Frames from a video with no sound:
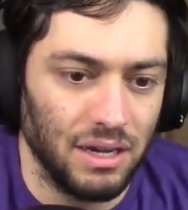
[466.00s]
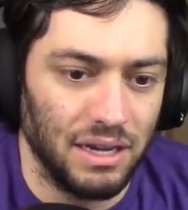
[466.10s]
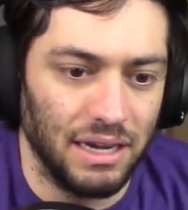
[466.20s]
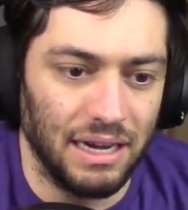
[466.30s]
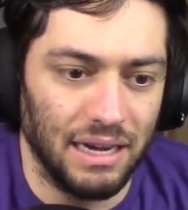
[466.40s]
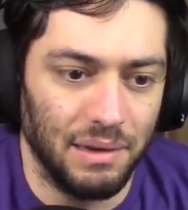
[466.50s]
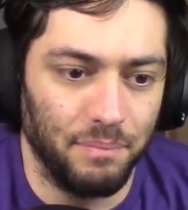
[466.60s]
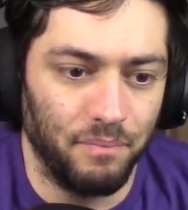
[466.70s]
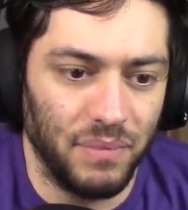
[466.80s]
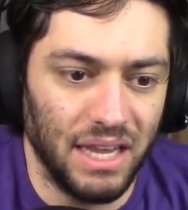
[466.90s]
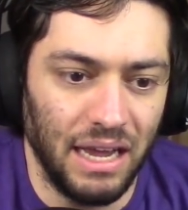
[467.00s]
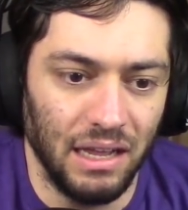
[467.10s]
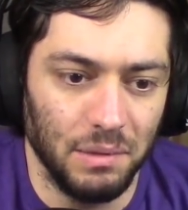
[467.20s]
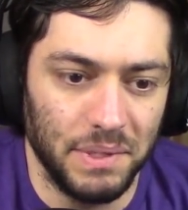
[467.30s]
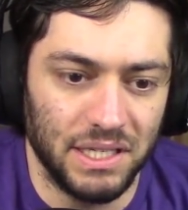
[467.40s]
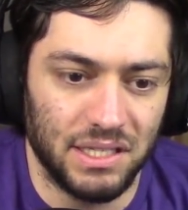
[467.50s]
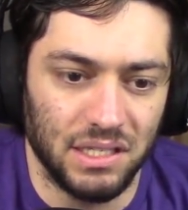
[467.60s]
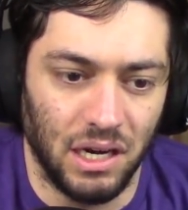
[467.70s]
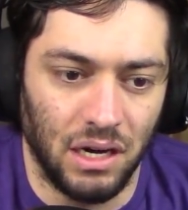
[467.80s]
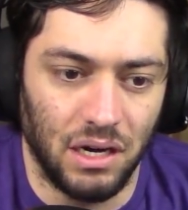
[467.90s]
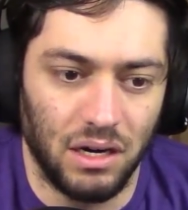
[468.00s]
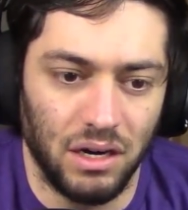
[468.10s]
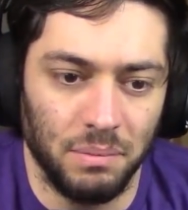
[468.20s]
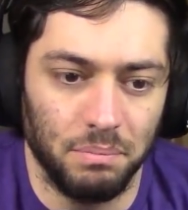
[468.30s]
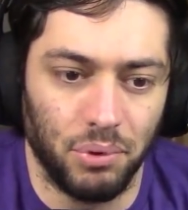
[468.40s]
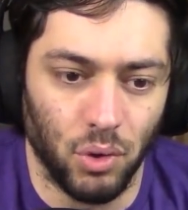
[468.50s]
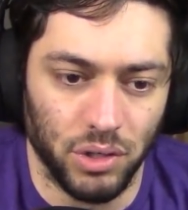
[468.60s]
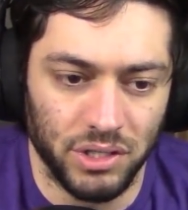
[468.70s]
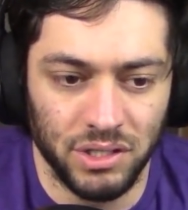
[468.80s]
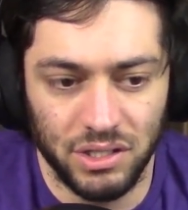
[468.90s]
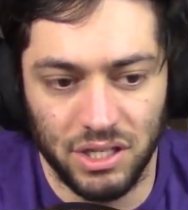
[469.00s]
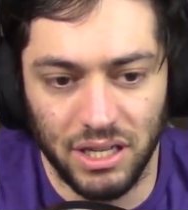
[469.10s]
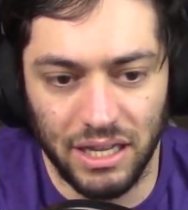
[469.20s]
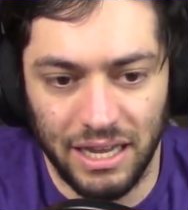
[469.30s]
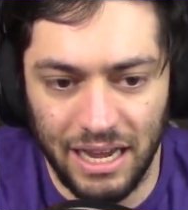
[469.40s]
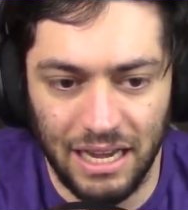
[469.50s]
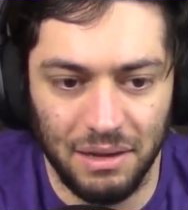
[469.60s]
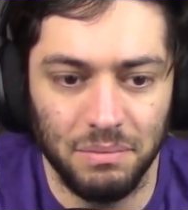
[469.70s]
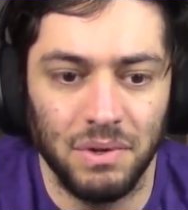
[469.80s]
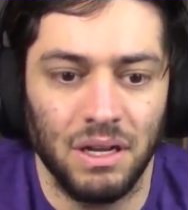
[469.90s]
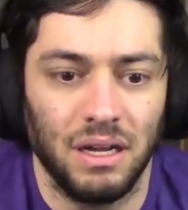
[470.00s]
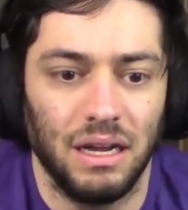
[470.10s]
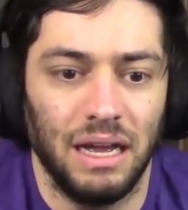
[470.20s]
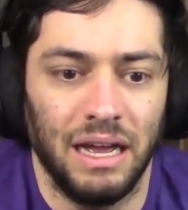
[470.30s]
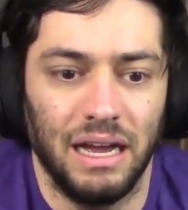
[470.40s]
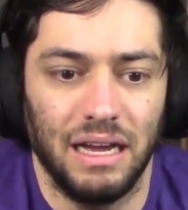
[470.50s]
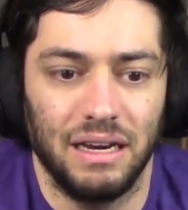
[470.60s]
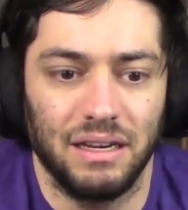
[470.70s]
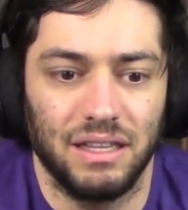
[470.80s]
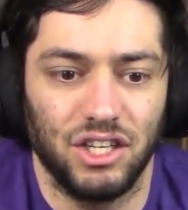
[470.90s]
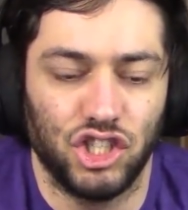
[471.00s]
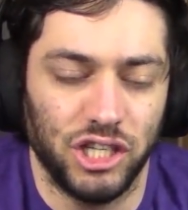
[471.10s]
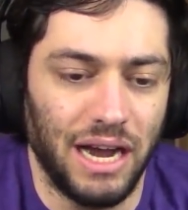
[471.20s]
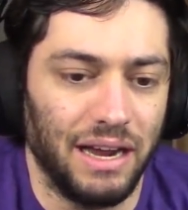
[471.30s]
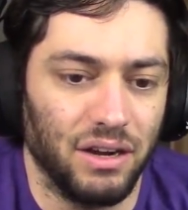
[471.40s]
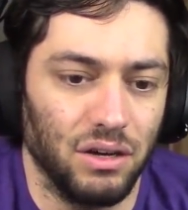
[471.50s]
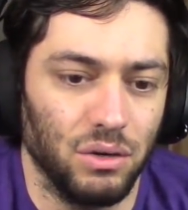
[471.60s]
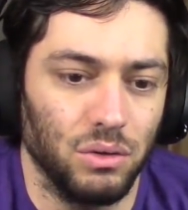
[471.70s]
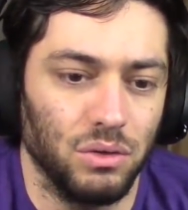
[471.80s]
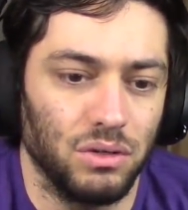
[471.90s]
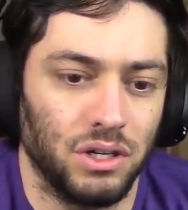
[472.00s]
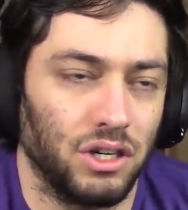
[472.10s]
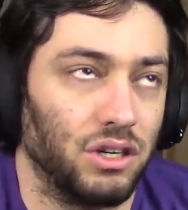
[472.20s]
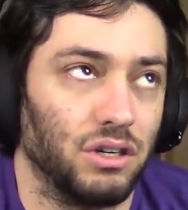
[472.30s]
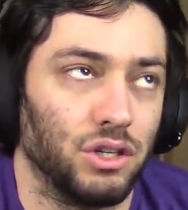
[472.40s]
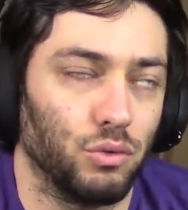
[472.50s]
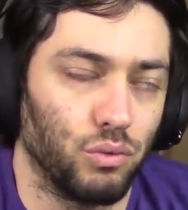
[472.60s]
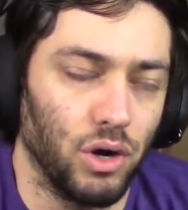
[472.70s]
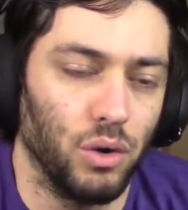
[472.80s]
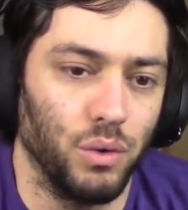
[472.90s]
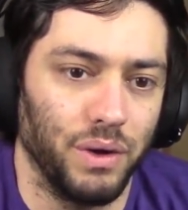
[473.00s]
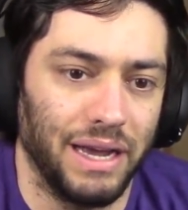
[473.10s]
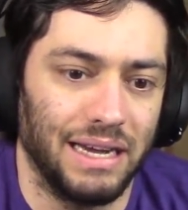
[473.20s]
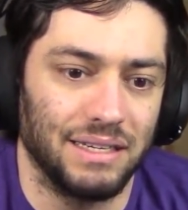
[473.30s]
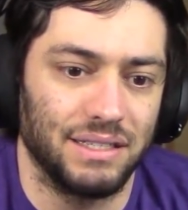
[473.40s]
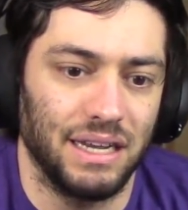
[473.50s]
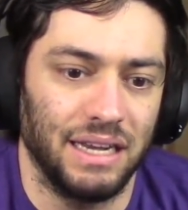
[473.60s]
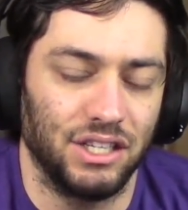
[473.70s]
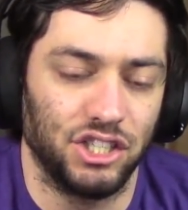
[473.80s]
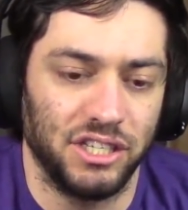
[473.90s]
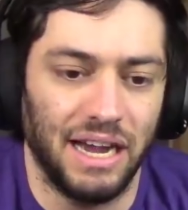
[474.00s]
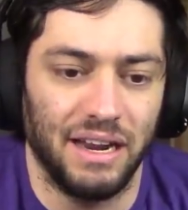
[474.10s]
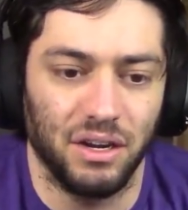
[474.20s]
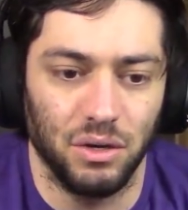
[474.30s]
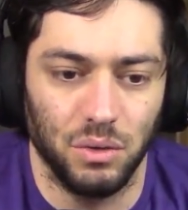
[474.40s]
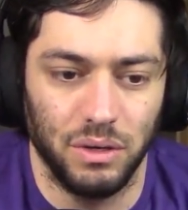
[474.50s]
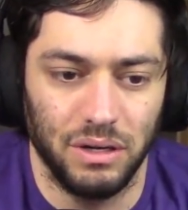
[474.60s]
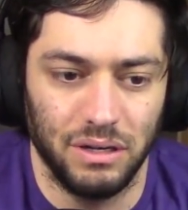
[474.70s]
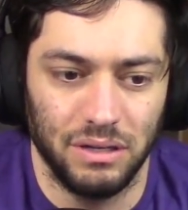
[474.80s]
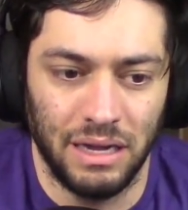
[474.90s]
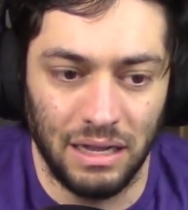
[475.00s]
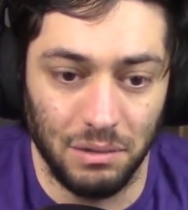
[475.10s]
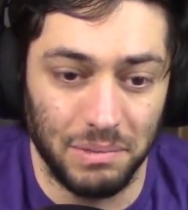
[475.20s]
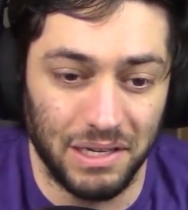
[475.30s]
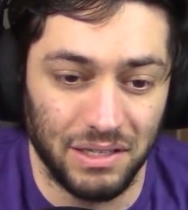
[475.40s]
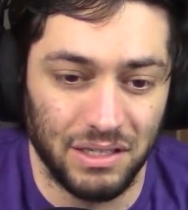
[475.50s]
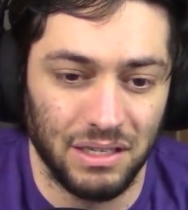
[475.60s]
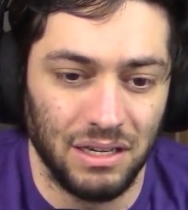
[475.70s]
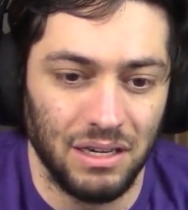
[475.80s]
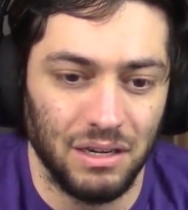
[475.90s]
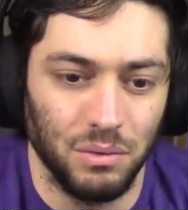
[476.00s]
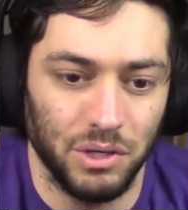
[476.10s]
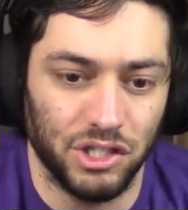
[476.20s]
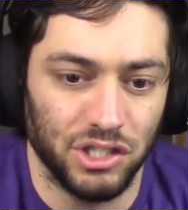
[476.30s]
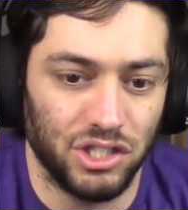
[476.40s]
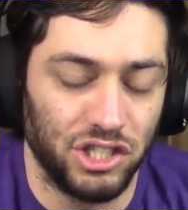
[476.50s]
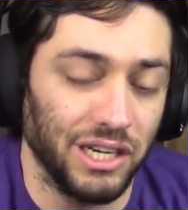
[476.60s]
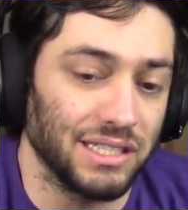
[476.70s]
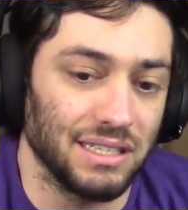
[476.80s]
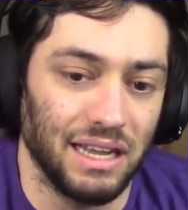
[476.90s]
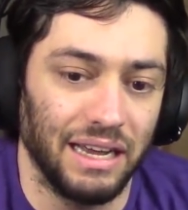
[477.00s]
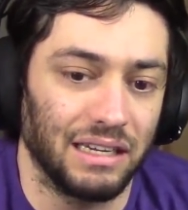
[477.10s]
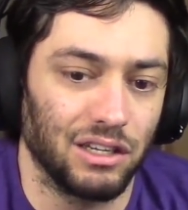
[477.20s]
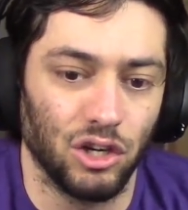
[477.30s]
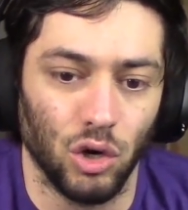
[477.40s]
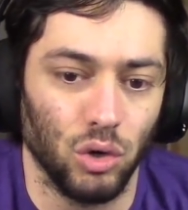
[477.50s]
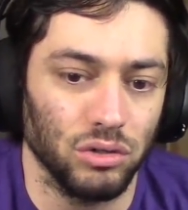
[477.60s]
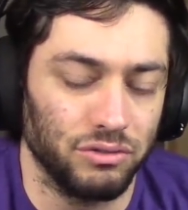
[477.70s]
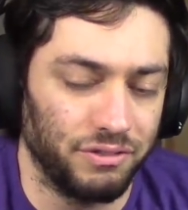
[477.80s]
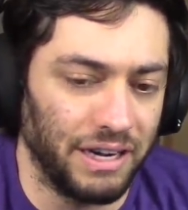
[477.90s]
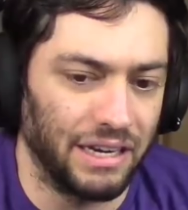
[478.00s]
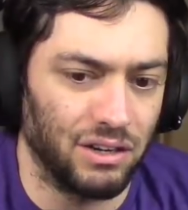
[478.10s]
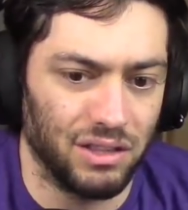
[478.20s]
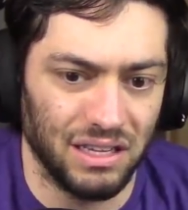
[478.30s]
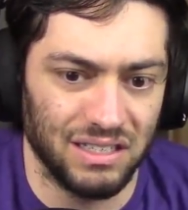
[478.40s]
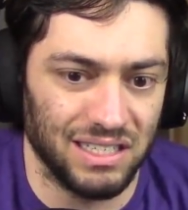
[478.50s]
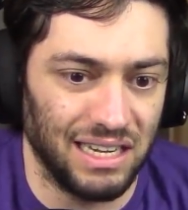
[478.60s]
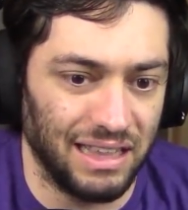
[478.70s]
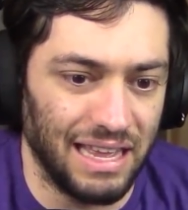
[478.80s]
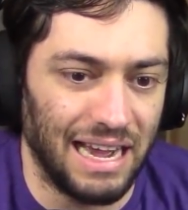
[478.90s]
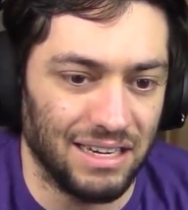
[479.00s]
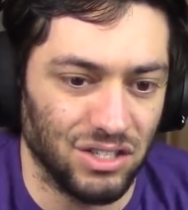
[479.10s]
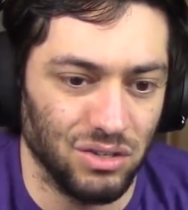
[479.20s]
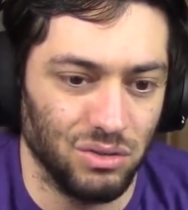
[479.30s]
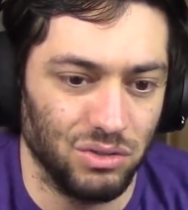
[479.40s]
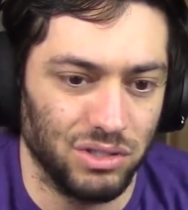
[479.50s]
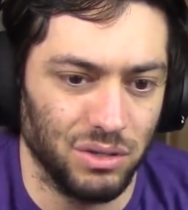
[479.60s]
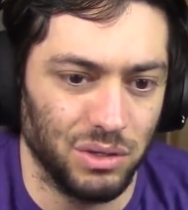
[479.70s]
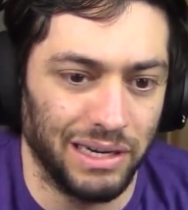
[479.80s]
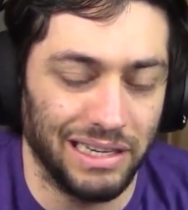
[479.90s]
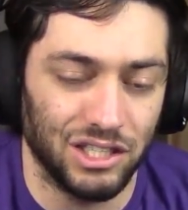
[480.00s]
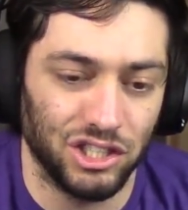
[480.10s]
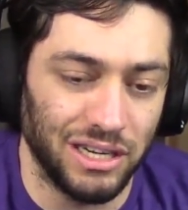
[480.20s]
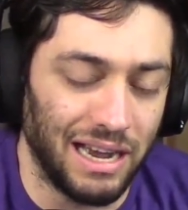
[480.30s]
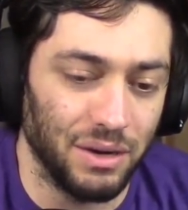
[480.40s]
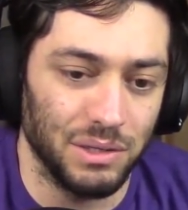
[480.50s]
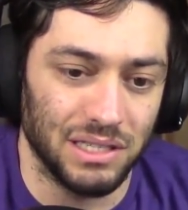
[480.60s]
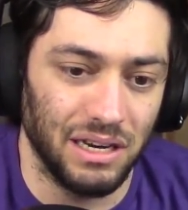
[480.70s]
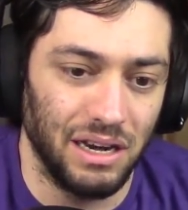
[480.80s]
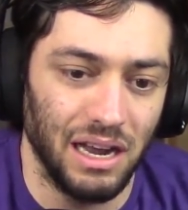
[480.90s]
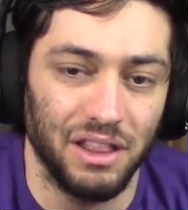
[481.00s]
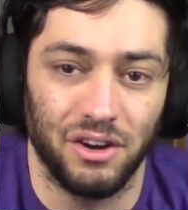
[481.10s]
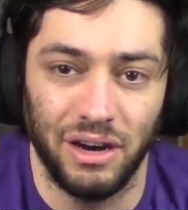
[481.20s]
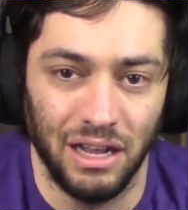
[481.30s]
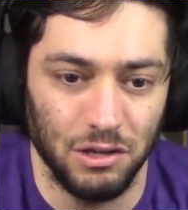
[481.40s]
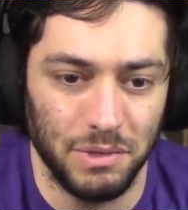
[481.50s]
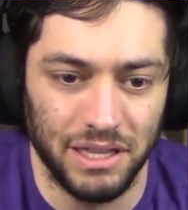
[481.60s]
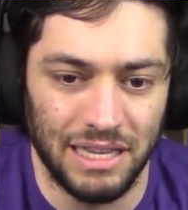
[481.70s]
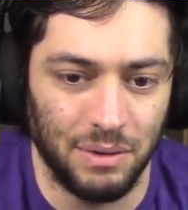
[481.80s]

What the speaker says: Elements are important to the game, and the rogue has a shadow element, which is just like cold, fire, things like that. So I guess shadow is another element that